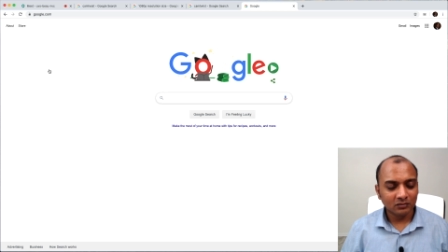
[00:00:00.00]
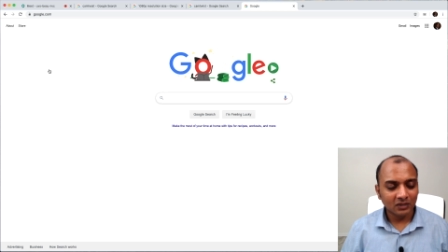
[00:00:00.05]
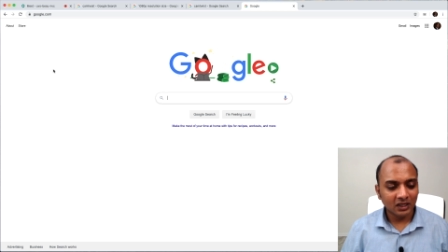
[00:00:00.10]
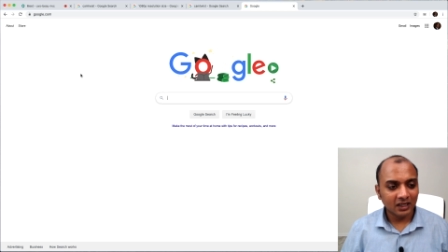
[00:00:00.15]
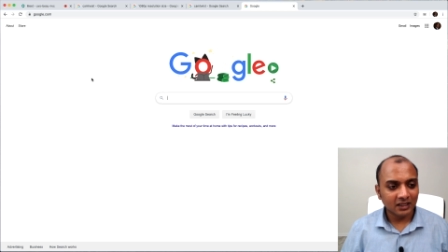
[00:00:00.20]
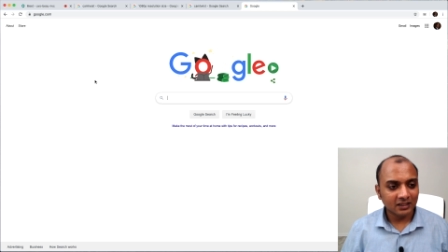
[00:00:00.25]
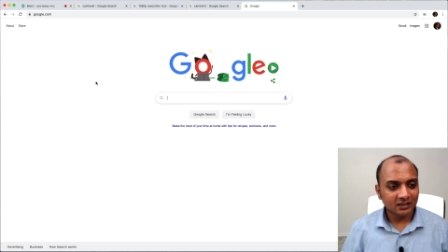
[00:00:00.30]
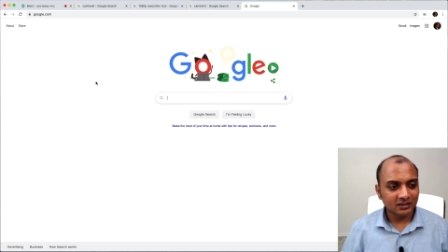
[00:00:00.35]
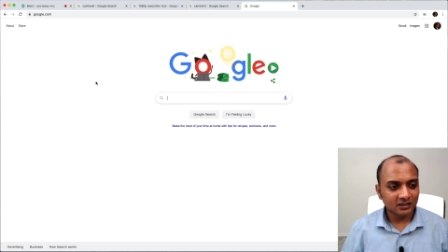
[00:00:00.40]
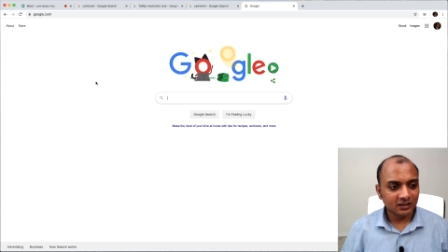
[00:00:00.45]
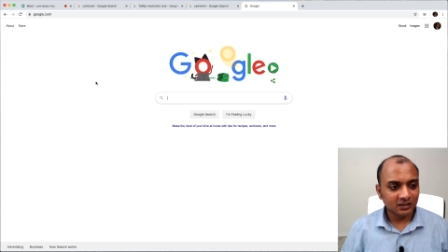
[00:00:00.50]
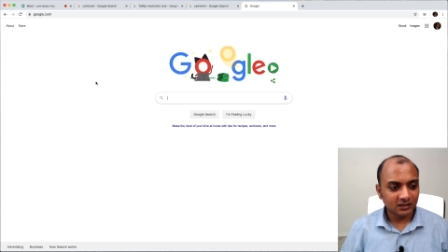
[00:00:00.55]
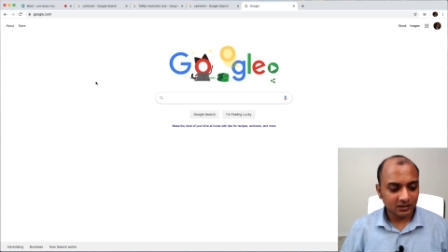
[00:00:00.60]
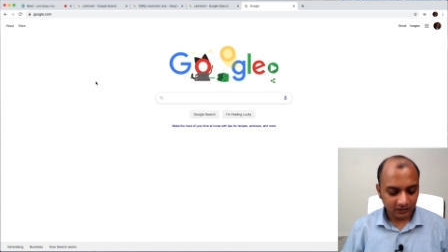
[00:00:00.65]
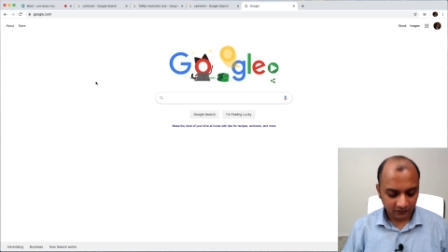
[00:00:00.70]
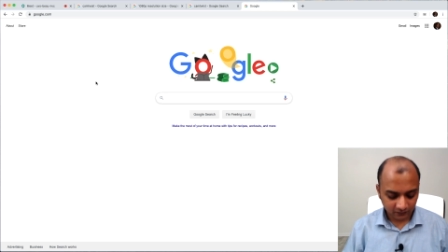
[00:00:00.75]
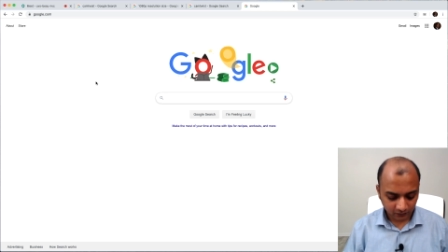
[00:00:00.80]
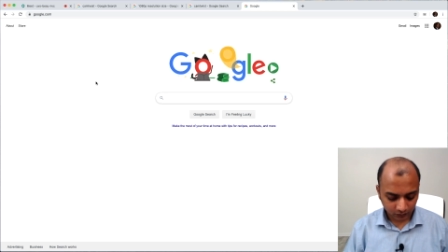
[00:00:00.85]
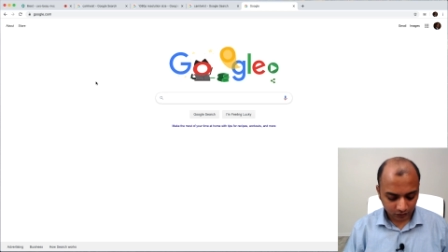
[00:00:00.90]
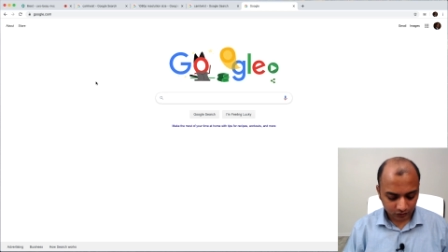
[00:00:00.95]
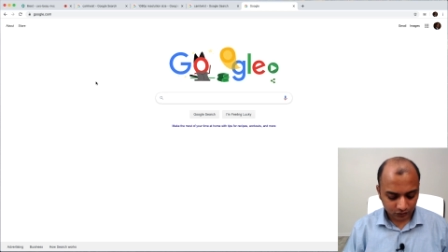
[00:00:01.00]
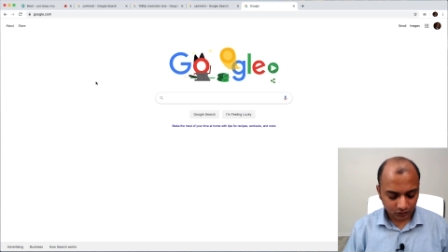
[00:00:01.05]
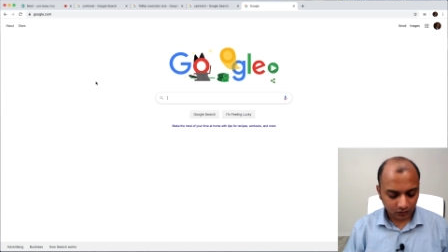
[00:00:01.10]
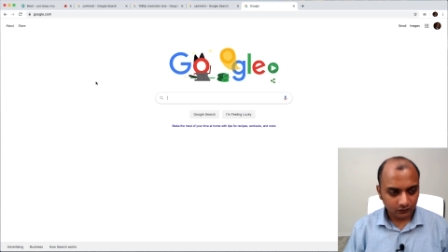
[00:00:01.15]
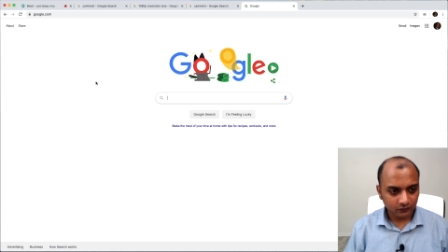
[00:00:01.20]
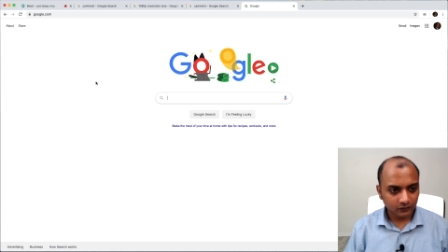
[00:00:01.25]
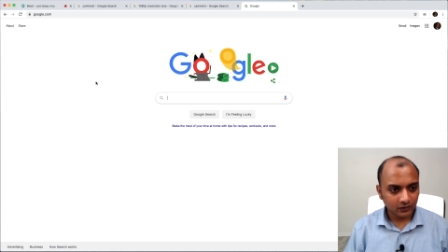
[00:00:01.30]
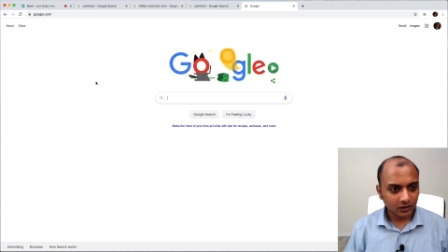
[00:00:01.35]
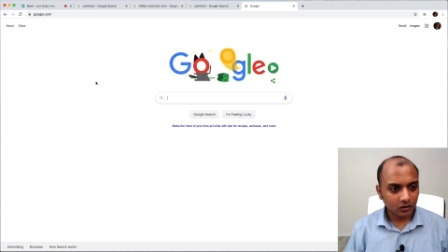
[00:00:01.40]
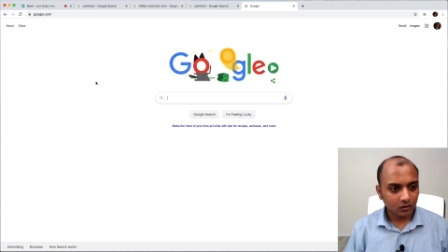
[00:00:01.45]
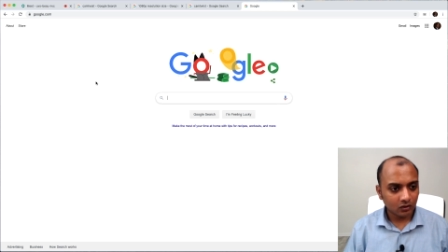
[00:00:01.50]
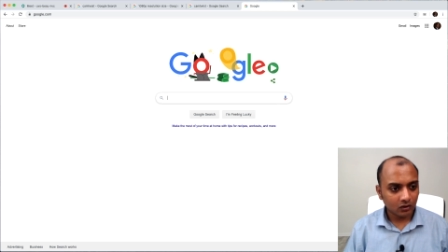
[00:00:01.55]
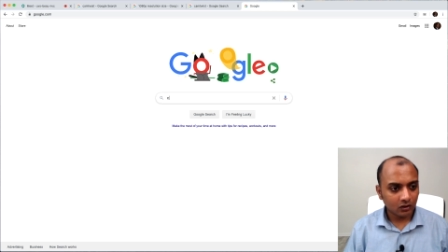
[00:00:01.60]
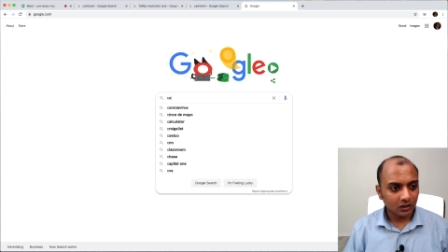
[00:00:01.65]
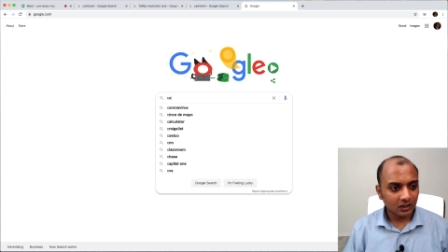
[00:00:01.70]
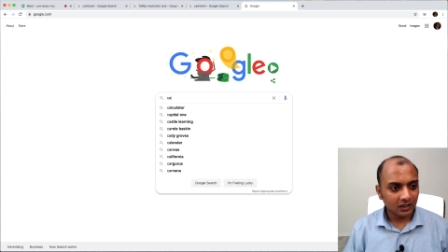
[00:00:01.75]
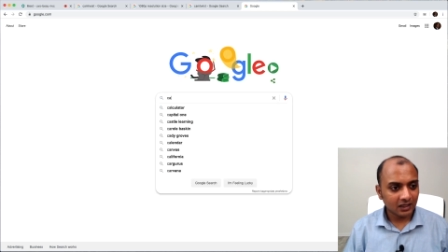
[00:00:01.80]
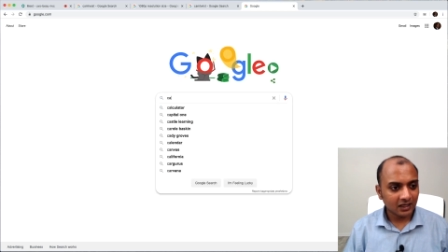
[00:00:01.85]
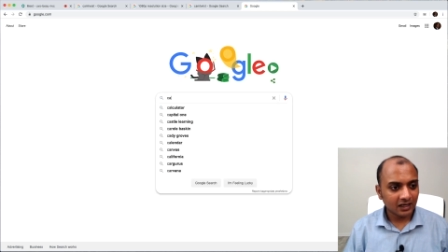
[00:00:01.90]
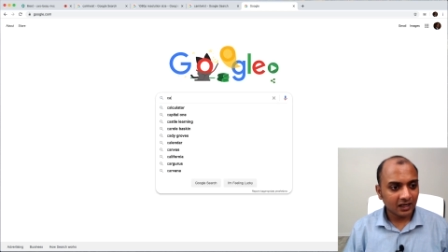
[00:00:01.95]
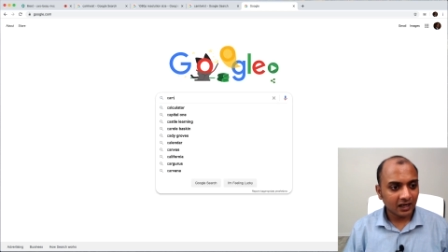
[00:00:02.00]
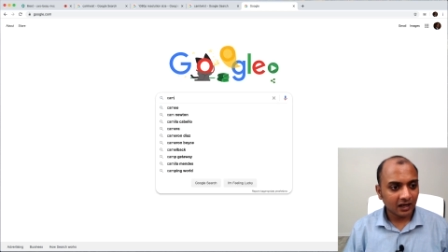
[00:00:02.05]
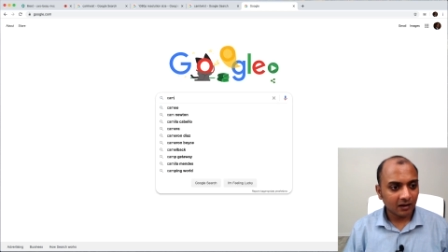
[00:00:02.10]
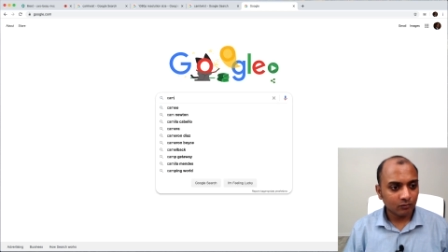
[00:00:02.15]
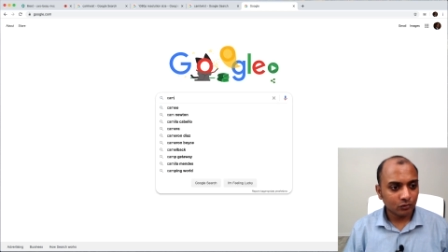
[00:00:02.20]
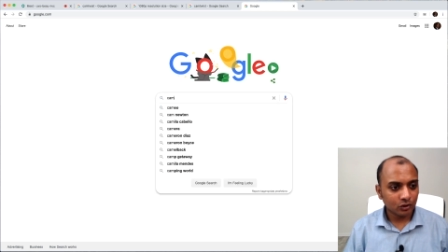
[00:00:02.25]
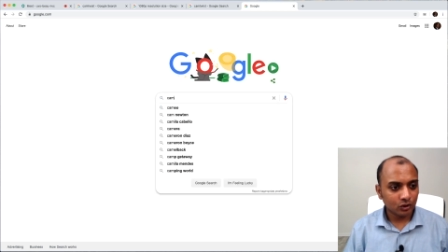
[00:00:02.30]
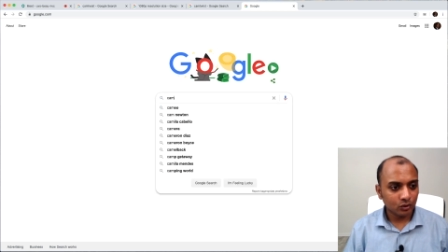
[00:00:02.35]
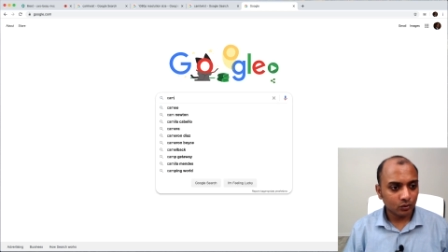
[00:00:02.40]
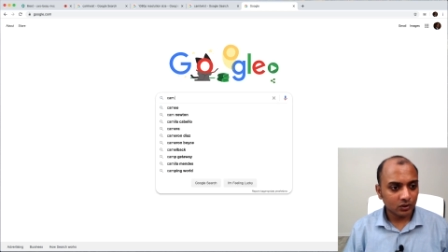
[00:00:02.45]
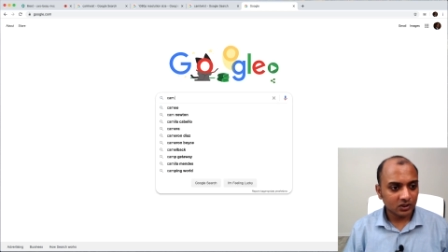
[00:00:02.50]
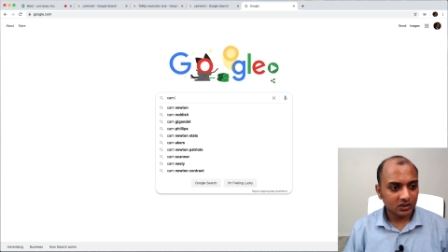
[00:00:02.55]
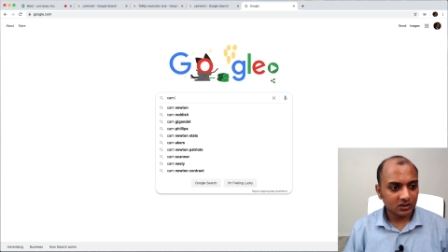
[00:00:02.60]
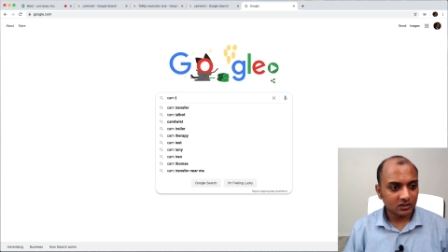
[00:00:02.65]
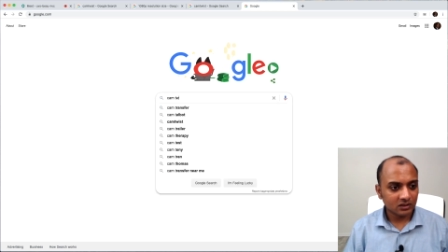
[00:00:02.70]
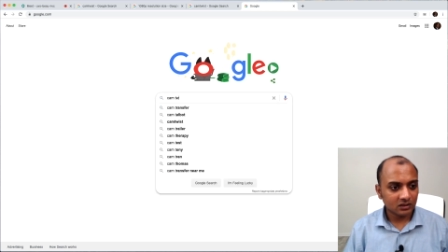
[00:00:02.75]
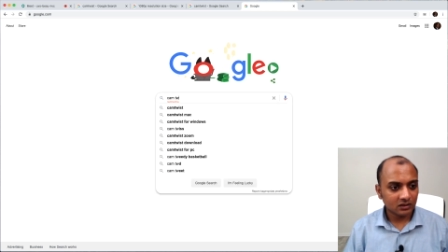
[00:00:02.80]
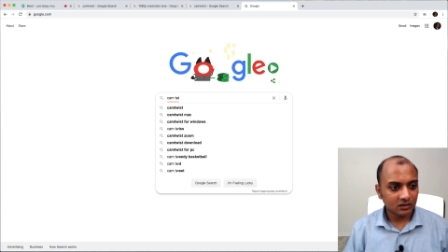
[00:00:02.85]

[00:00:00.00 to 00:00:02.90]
and searching for a software called CamTwist.